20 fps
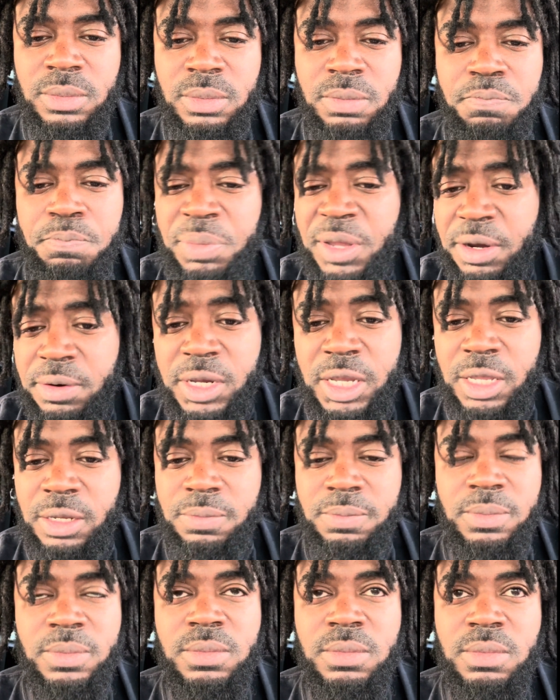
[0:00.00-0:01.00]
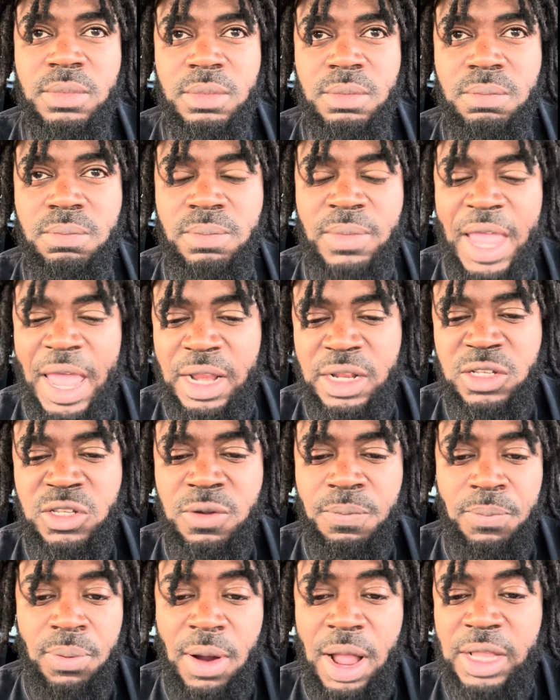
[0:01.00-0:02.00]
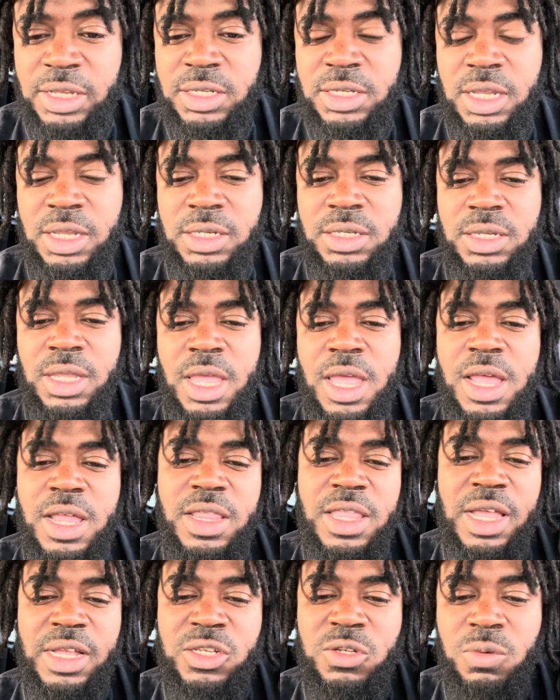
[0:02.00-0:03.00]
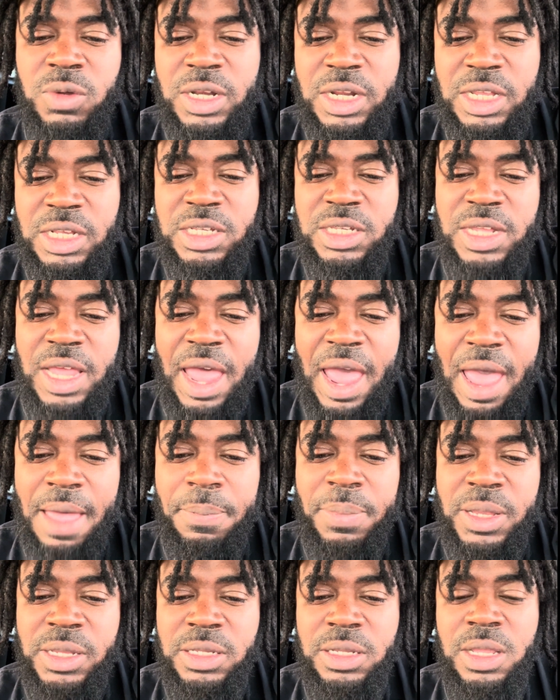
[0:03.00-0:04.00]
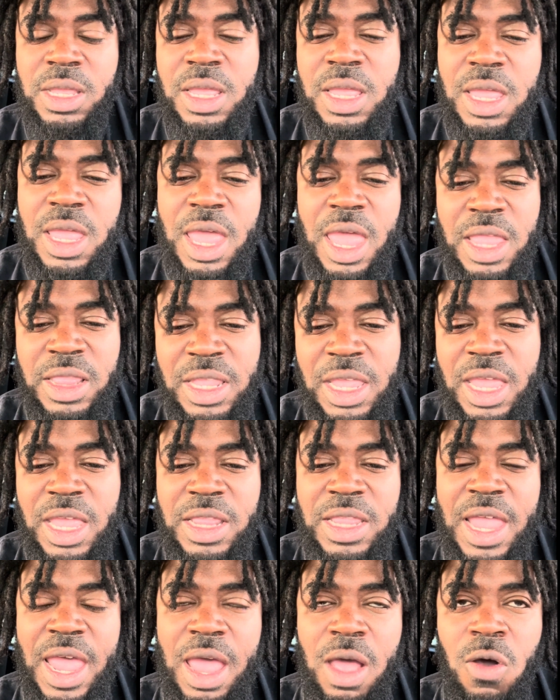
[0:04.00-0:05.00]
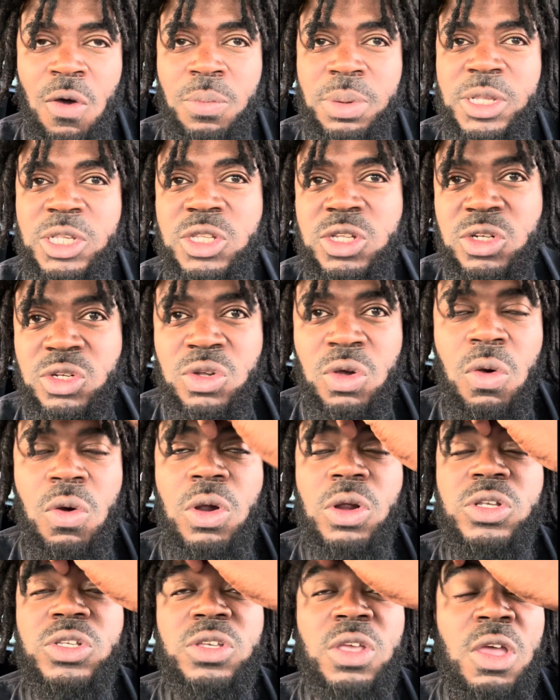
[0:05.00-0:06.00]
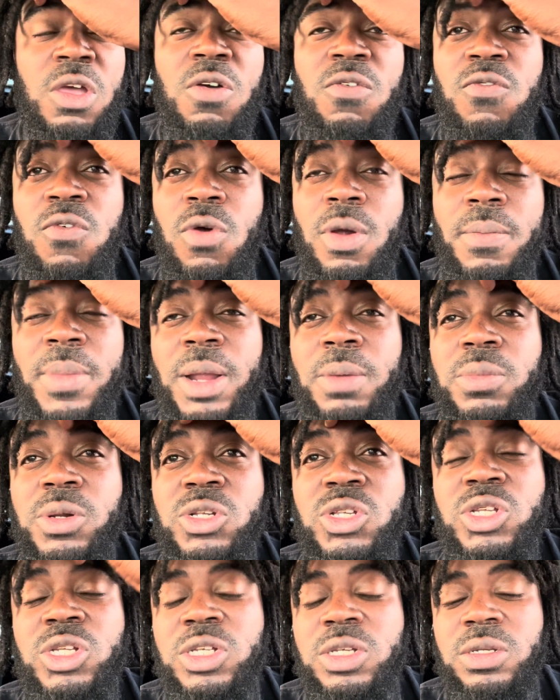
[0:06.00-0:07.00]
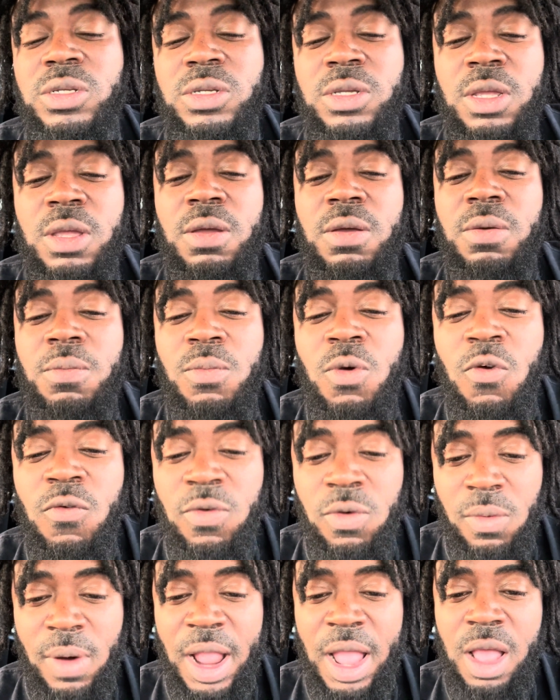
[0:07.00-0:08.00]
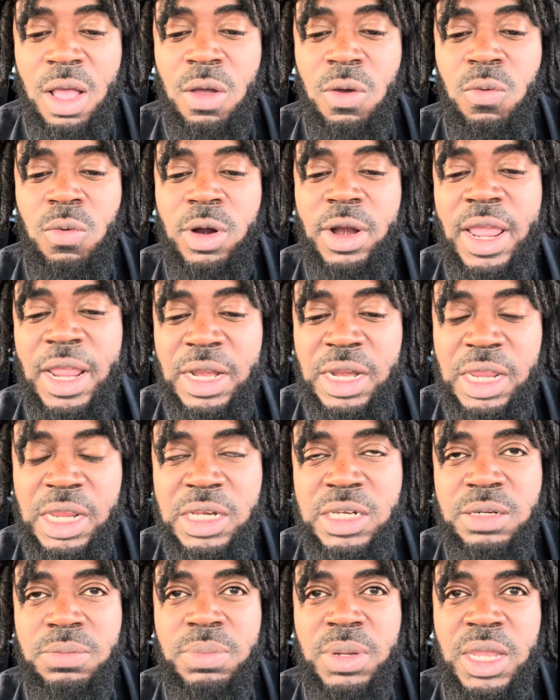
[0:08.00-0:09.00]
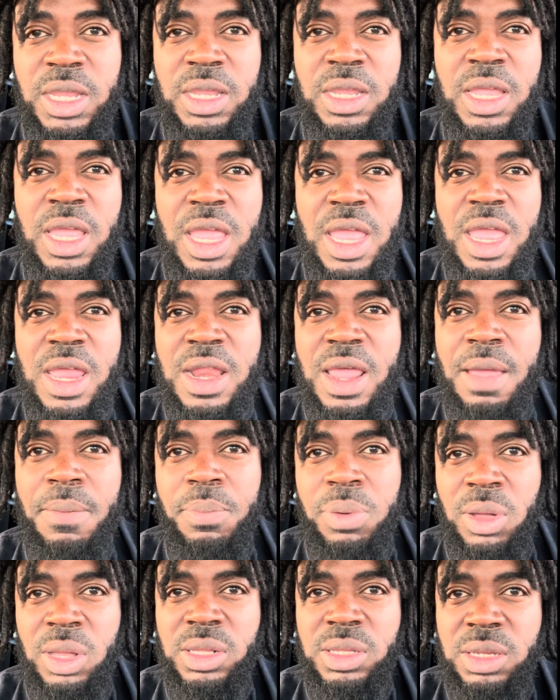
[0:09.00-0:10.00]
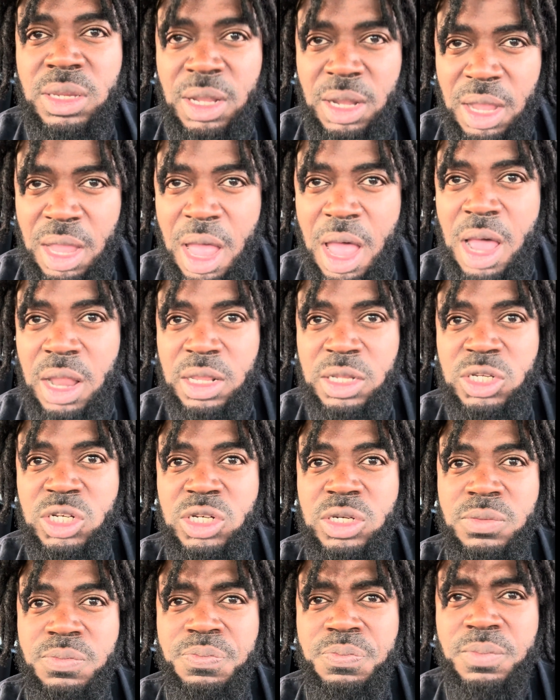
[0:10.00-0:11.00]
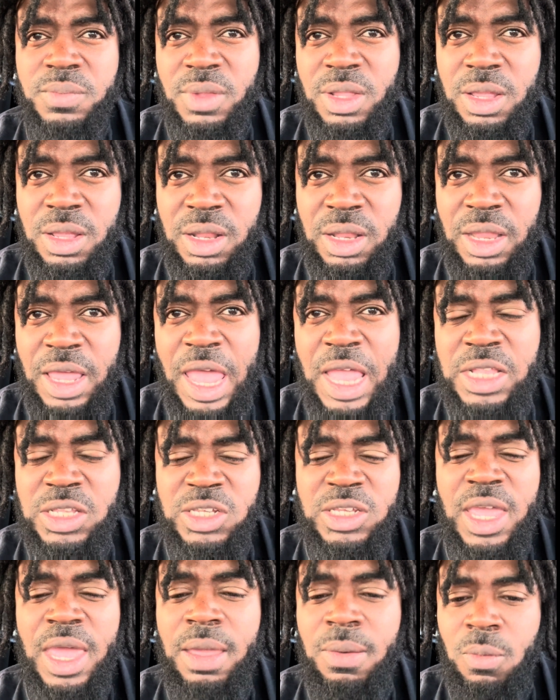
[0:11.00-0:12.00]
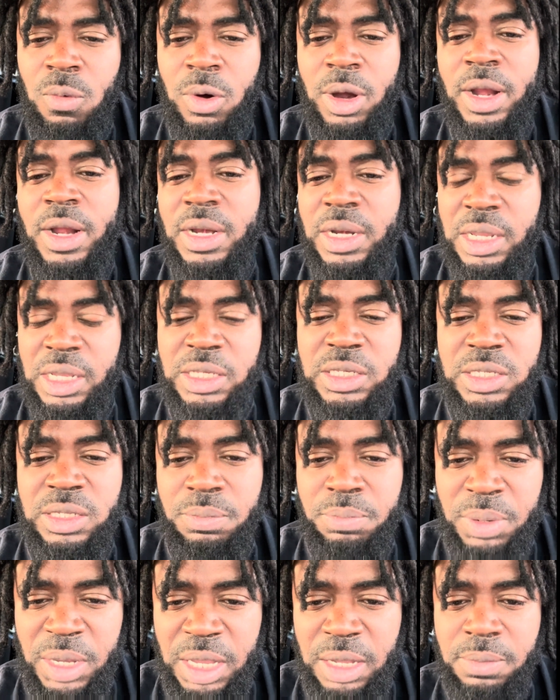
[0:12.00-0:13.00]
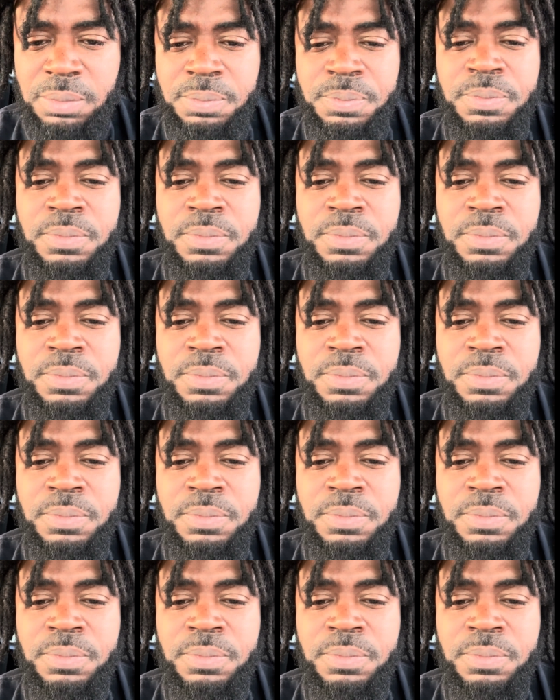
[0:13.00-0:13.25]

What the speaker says: Period. That is the process. That's what needs to happen. And then that opens the doors for members to move around where they need to be, and that put the college landscape where it needs to be.